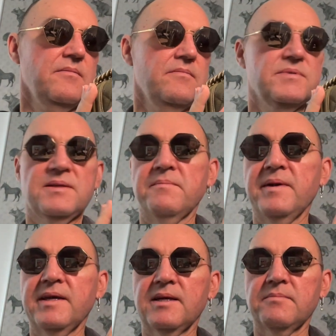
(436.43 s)
some
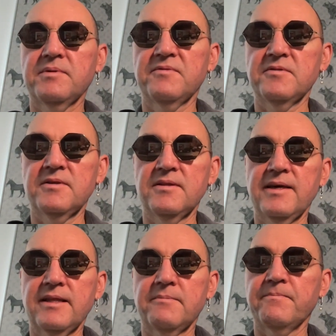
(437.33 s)
makeup if you need
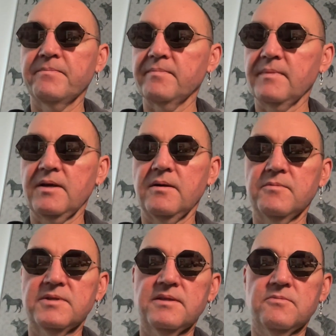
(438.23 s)
that.
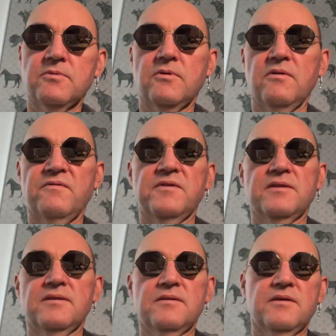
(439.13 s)
Obviously it will all
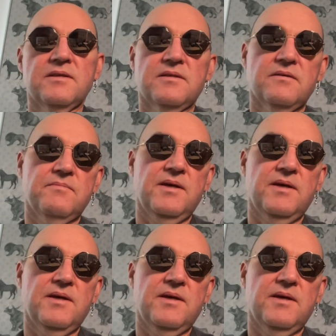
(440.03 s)
fit in this.